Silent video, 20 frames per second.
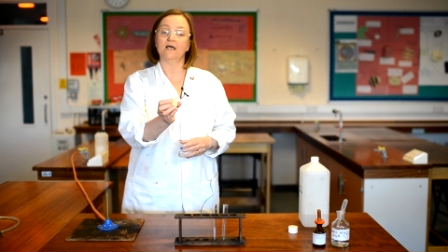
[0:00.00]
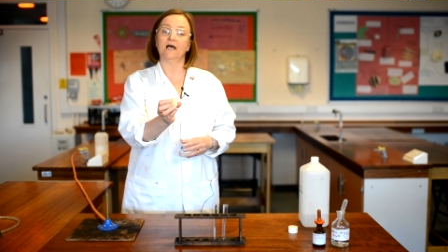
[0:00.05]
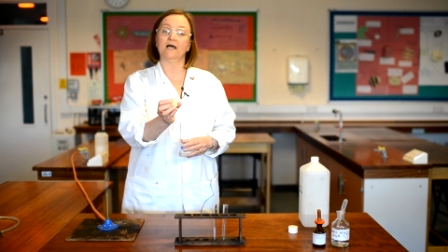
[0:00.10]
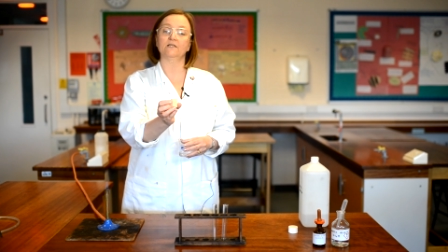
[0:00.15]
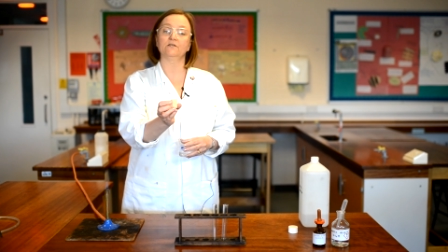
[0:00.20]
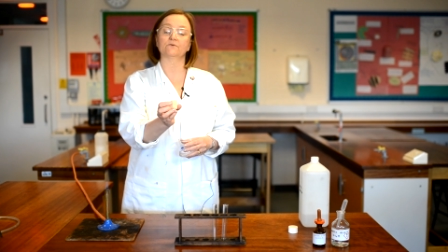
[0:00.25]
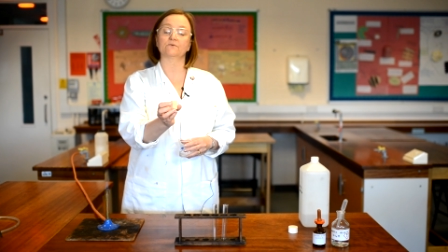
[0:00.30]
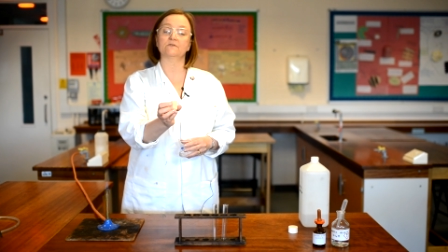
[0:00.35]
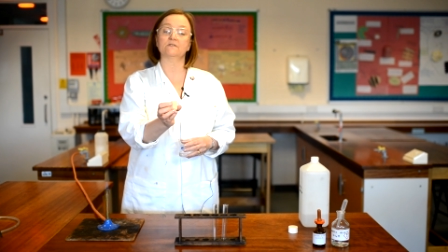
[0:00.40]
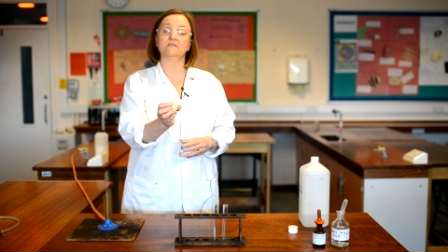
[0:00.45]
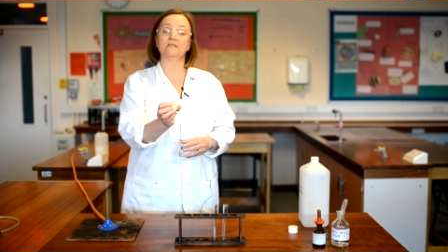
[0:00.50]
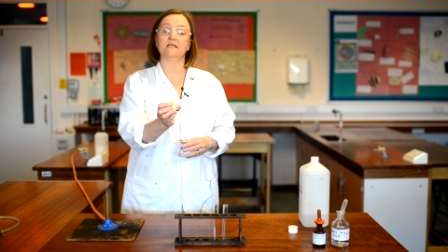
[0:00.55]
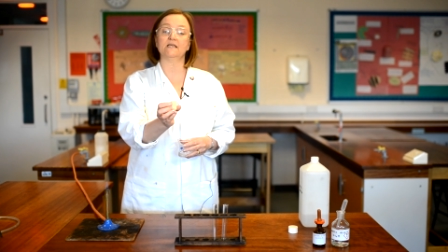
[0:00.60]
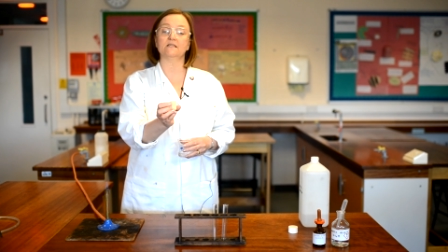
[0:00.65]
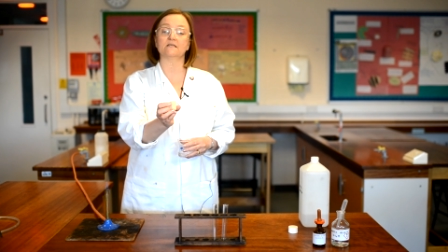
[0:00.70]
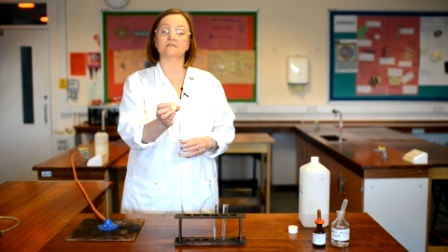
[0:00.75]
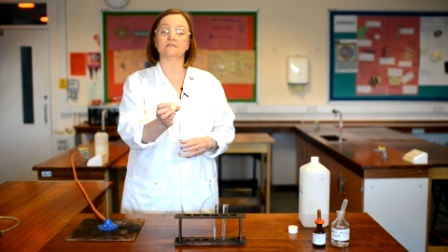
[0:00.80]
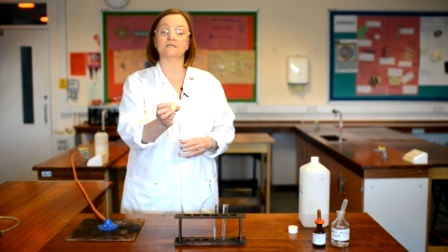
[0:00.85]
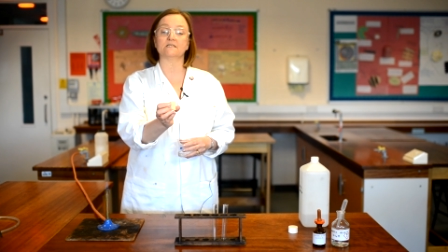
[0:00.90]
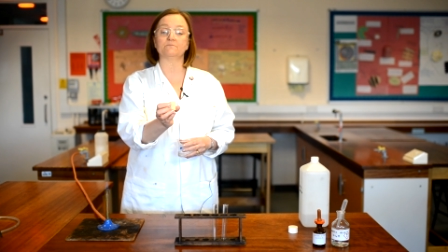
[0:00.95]
and you'll see
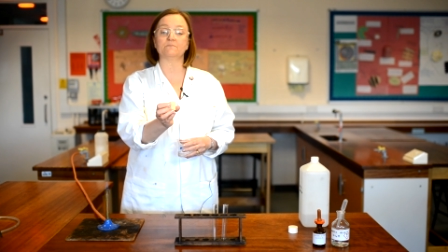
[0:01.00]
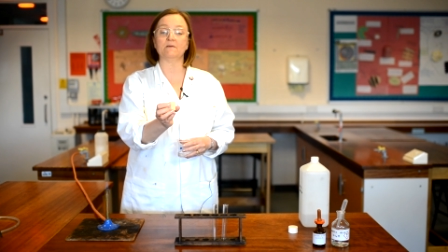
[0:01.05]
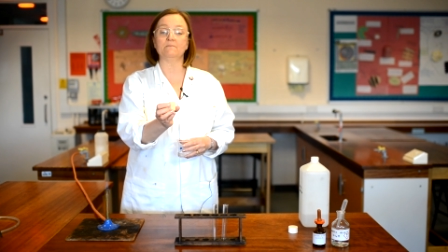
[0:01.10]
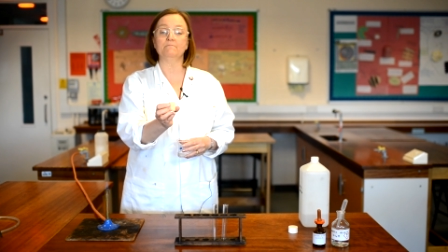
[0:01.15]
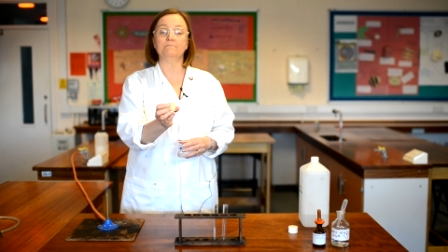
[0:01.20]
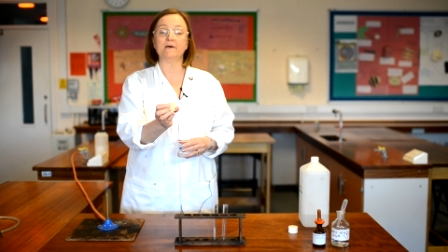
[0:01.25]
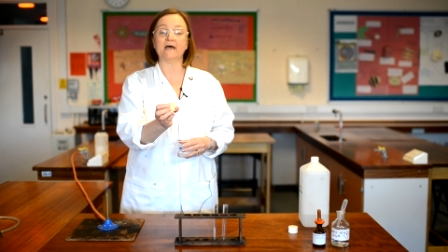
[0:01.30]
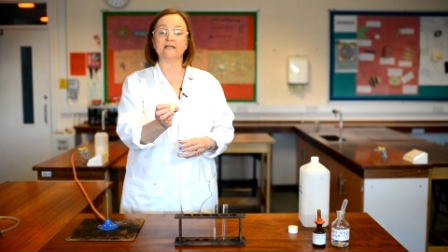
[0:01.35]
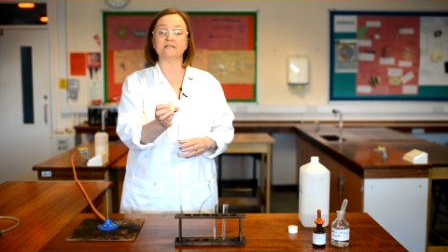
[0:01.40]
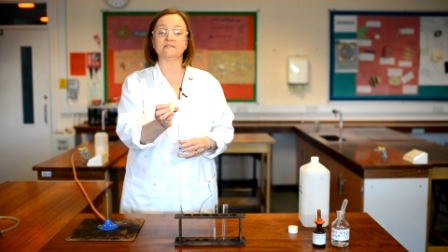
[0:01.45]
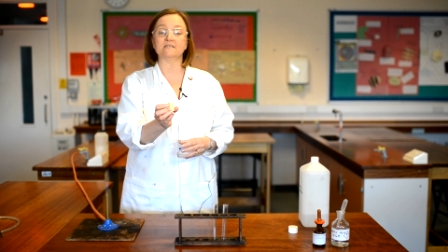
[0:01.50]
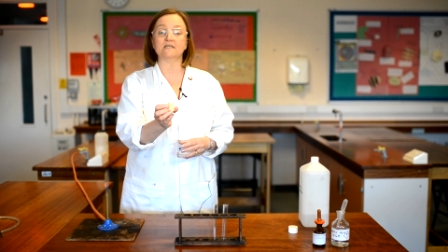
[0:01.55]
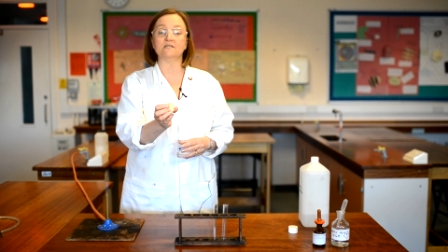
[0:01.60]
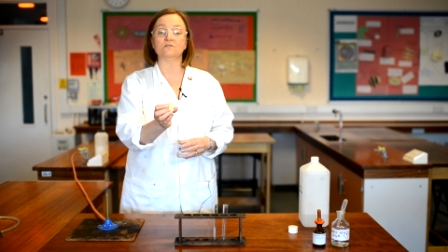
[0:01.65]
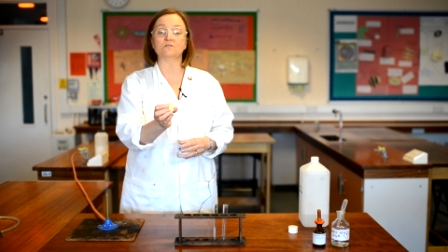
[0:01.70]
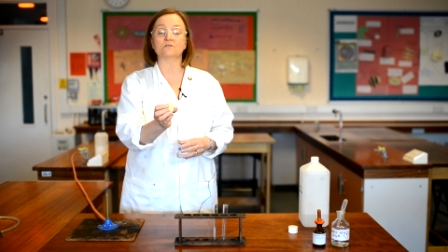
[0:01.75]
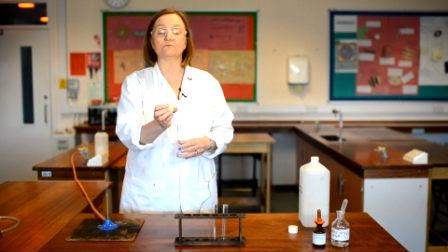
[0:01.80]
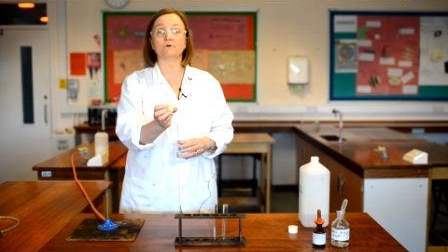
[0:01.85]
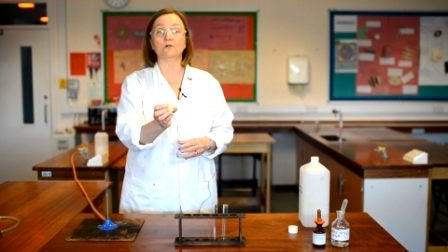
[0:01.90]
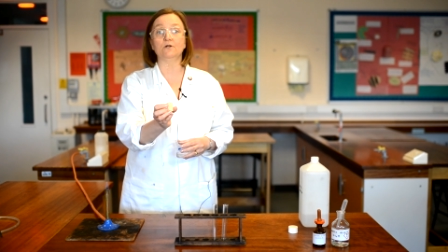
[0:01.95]
that it's been bent
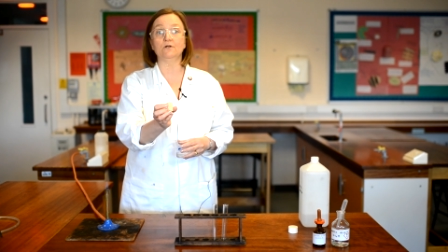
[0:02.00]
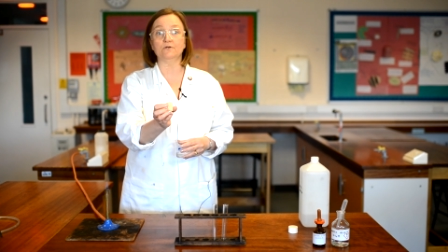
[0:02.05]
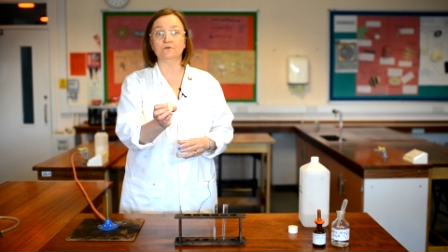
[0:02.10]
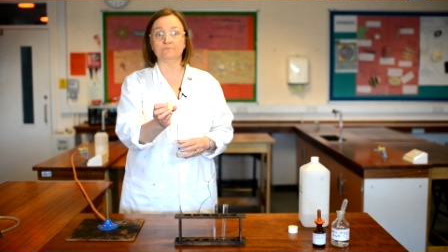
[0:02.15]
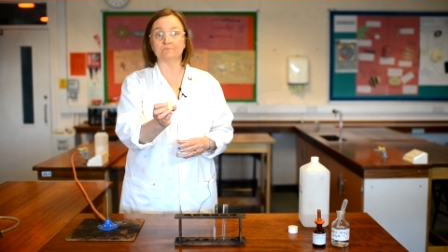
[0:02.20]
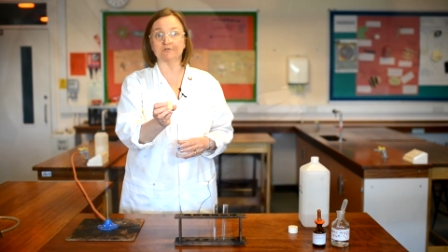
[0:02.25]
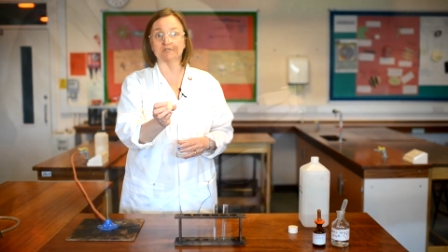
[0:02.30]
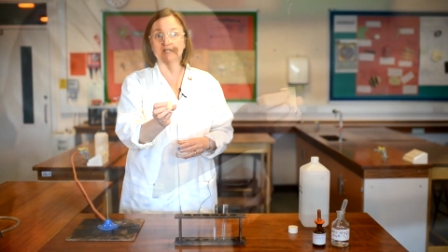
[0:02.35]
into a loop